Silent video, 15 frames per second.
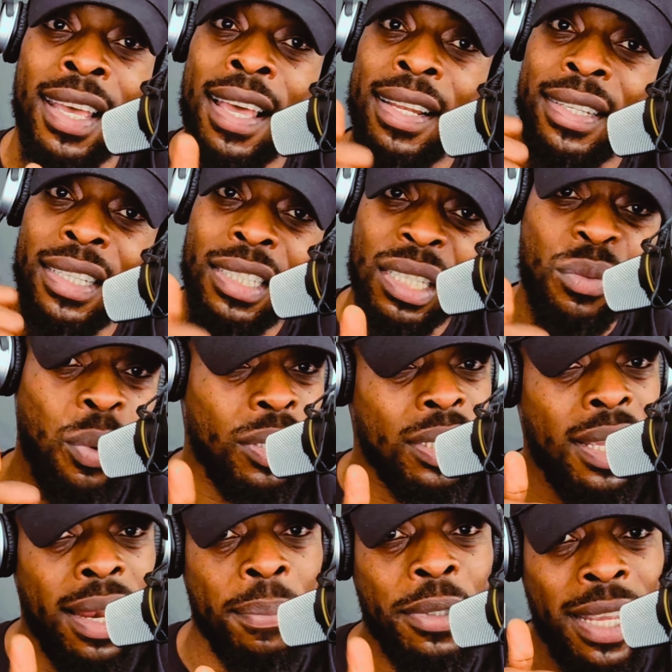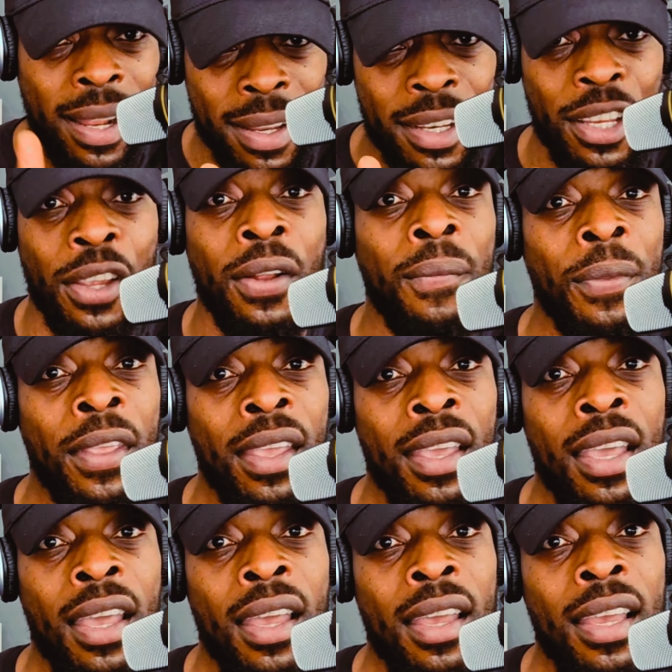This is what's killing. I'm telling you,
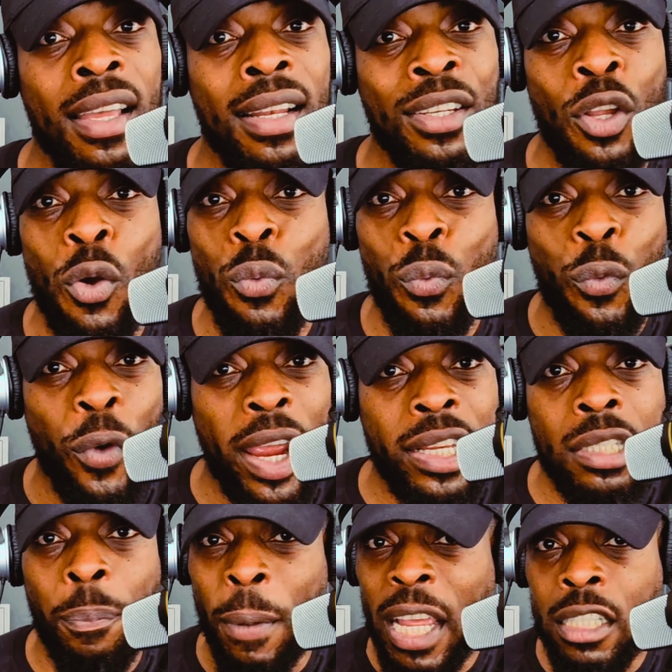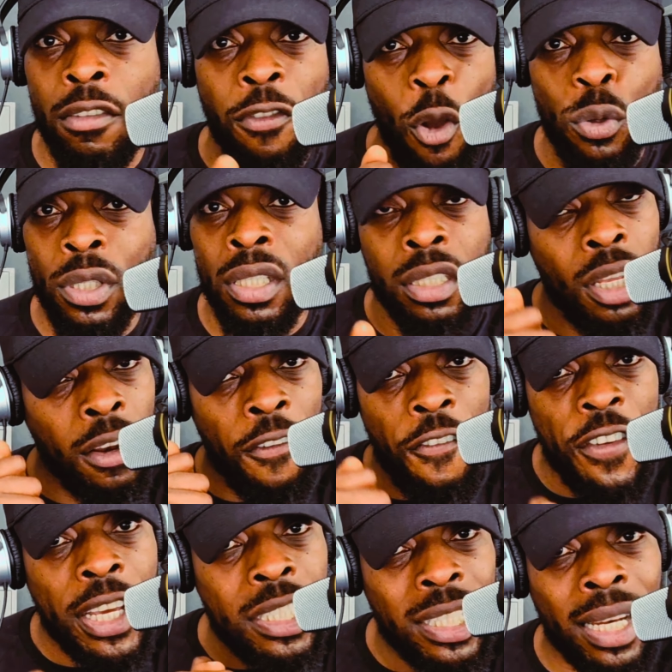no race-based voting is going to
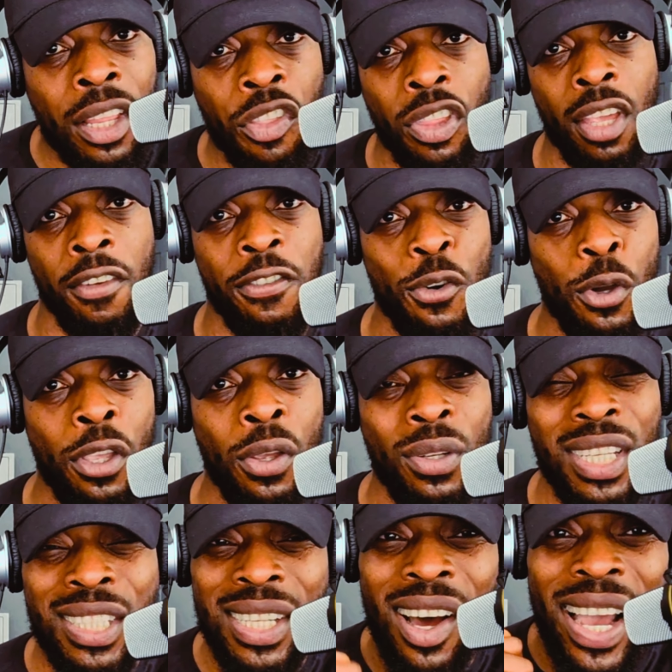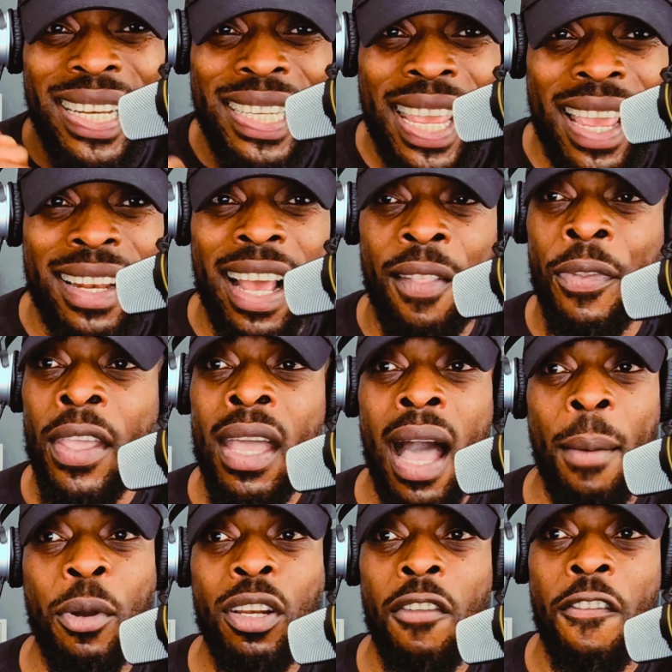fix anything for you. This idea that I'm
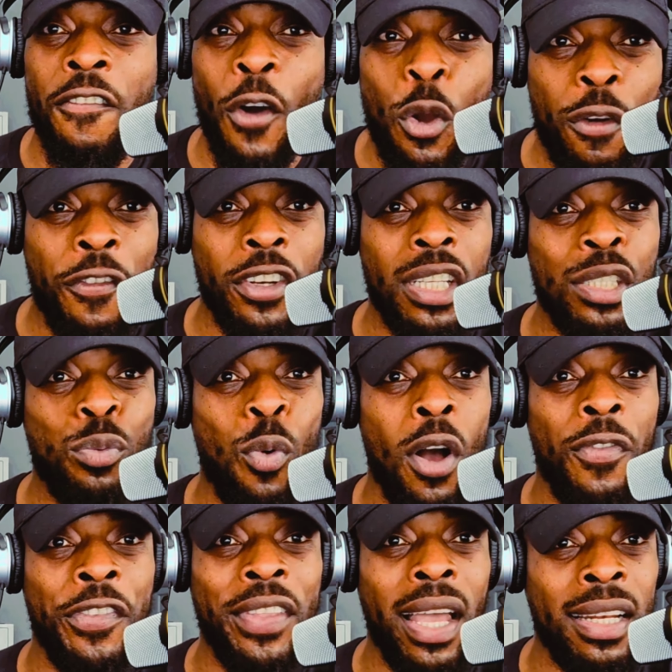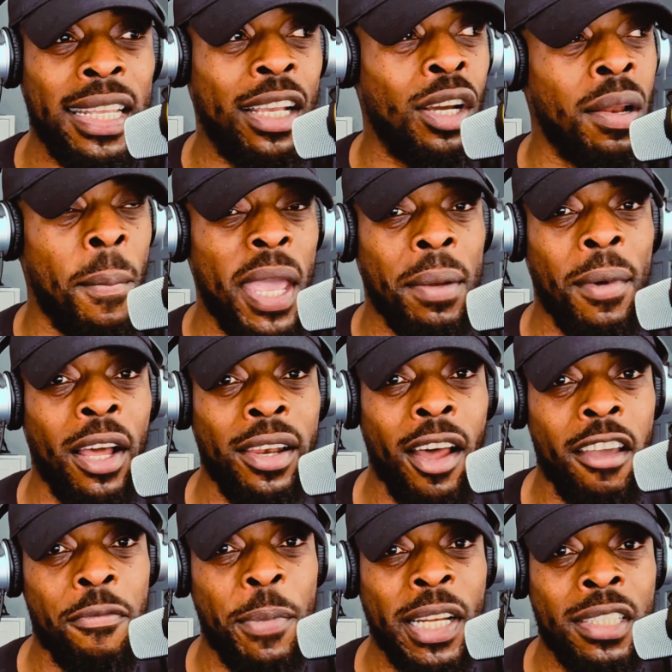going to vote for this one and that they're going to make my
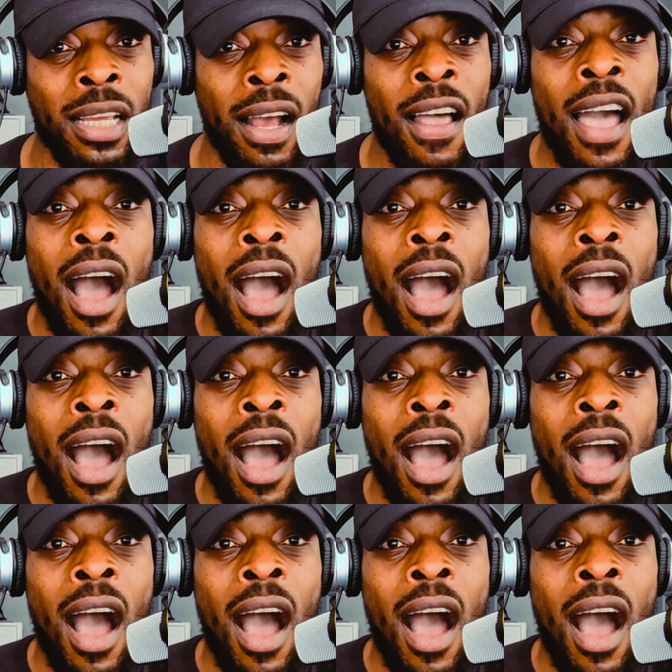life better.